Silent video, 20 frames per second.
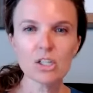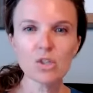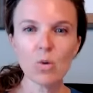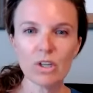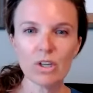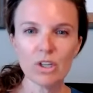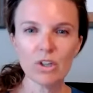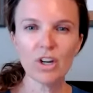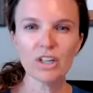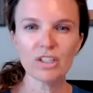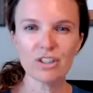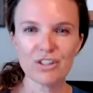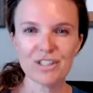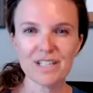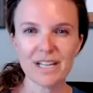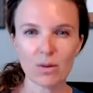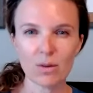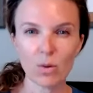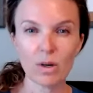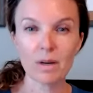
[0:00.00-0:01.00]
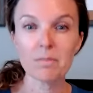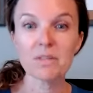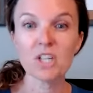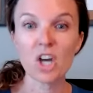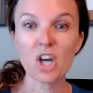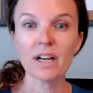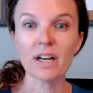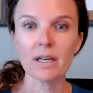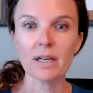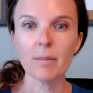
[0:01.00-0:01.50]
I just want you to understand what
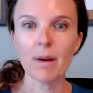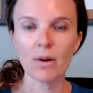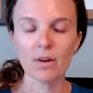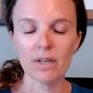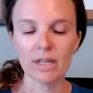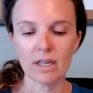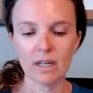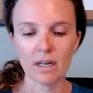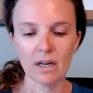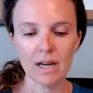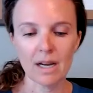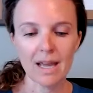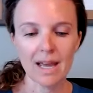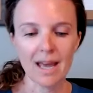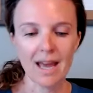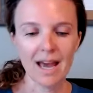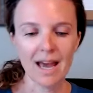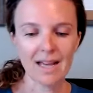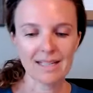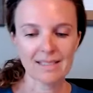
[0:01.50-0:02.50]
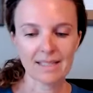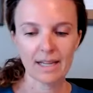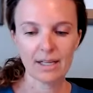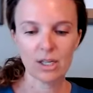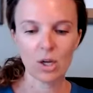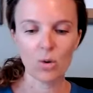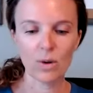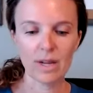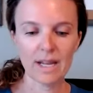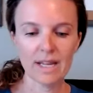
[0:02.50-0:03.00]
I'm talking about here as
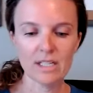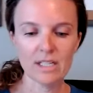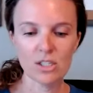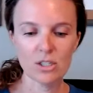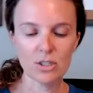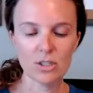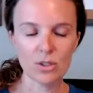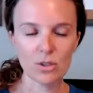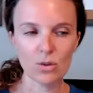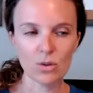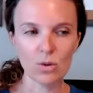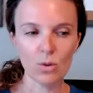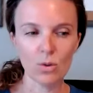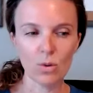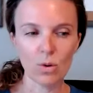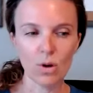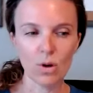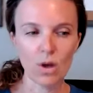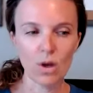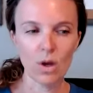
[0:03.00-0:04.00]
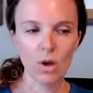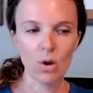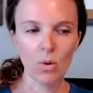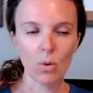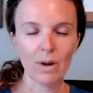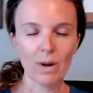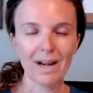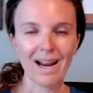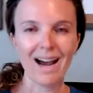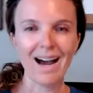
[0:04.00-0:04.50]
I go into
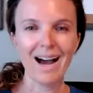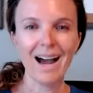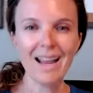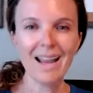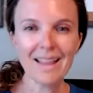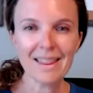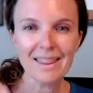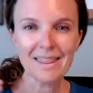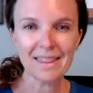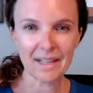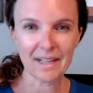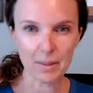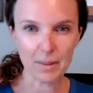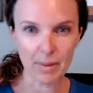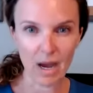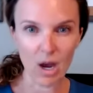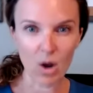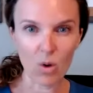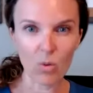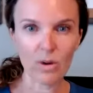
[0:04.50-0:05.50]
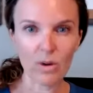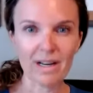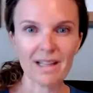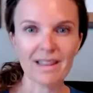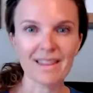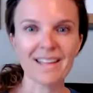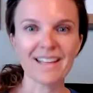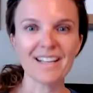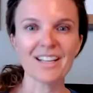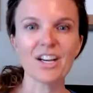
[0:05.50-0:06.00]
what I think about
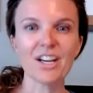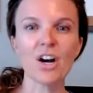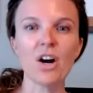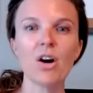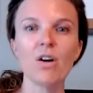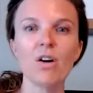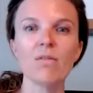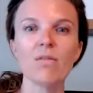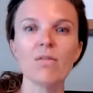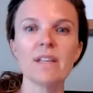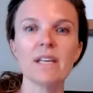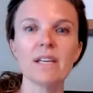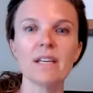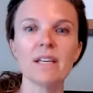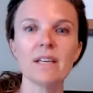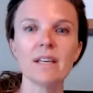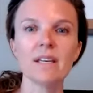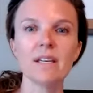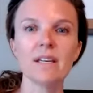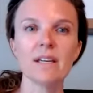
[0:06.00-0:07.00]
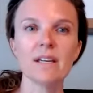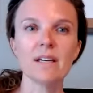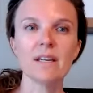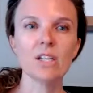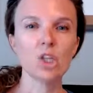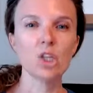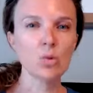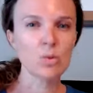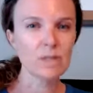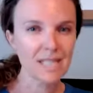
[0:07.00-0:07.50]
when I think of the
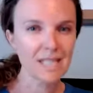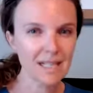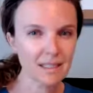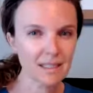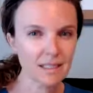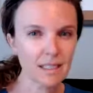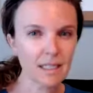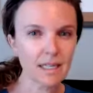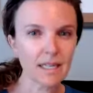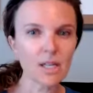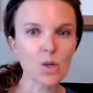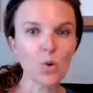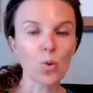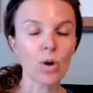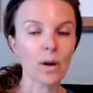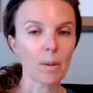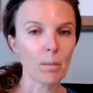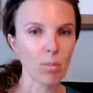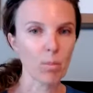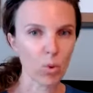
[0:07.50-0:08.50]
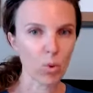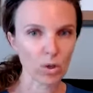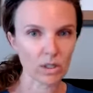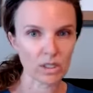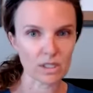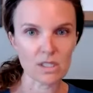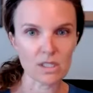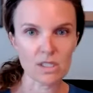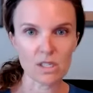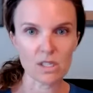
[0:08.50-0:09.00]
utility or
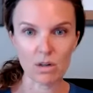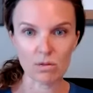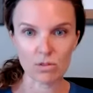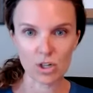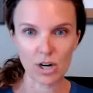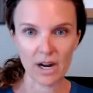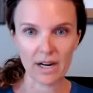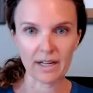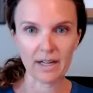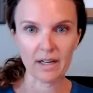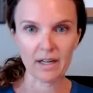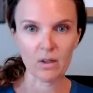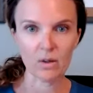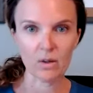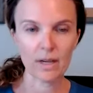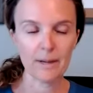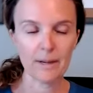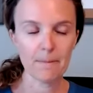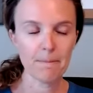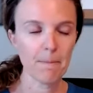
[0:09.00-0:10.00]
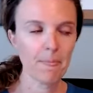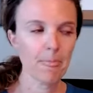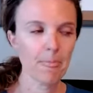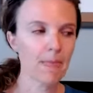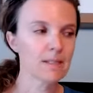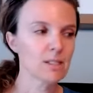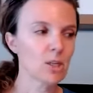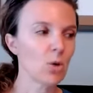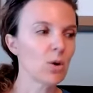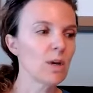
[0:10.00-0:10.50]
importance of tracking. Okay.
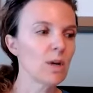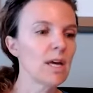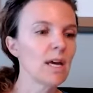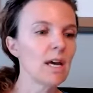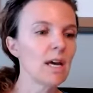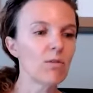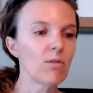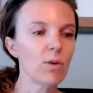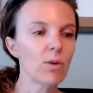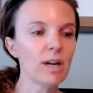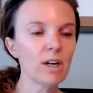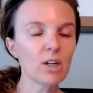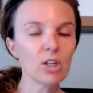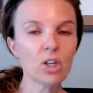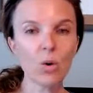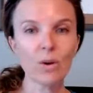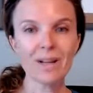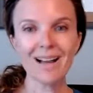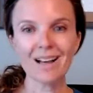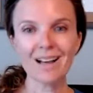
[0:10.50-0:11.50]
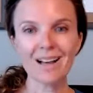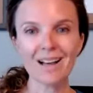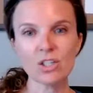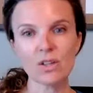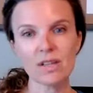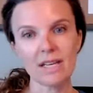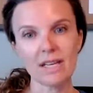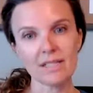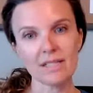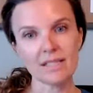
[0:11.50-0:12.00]
So if we are going
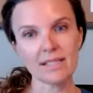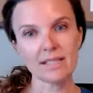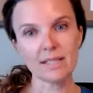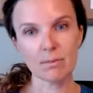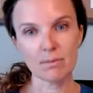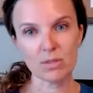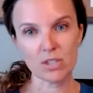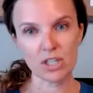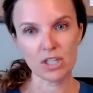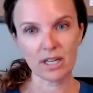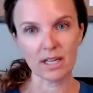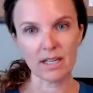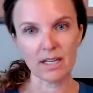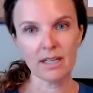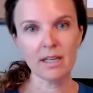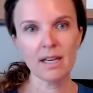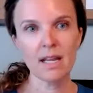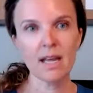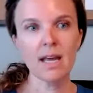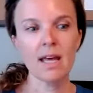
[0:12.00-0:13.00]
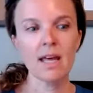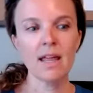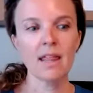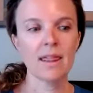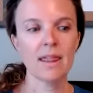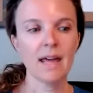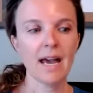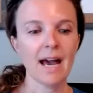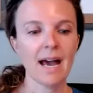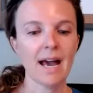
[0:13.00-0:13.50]
under the assumption
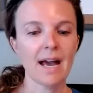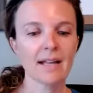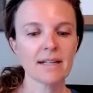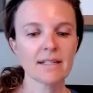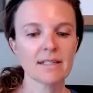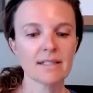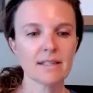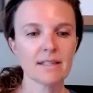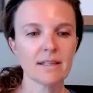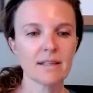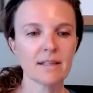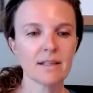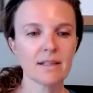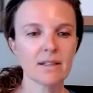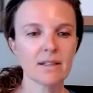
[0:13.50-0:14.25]
that